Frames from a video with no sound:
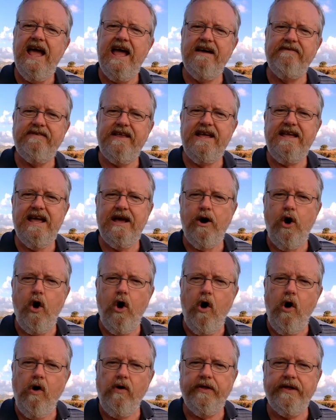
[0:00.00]
if they get
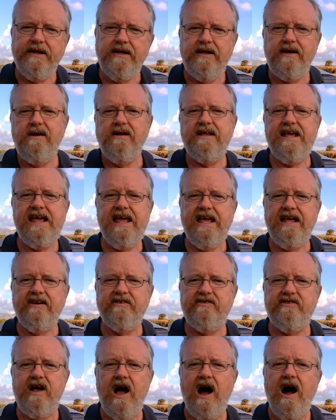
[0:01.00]
all the little
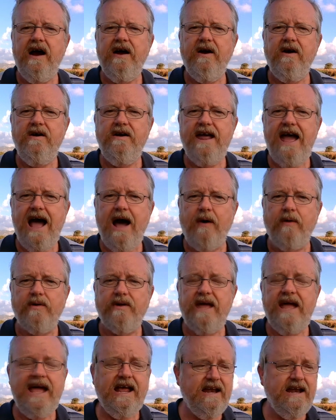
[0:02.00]
kinks ironed out.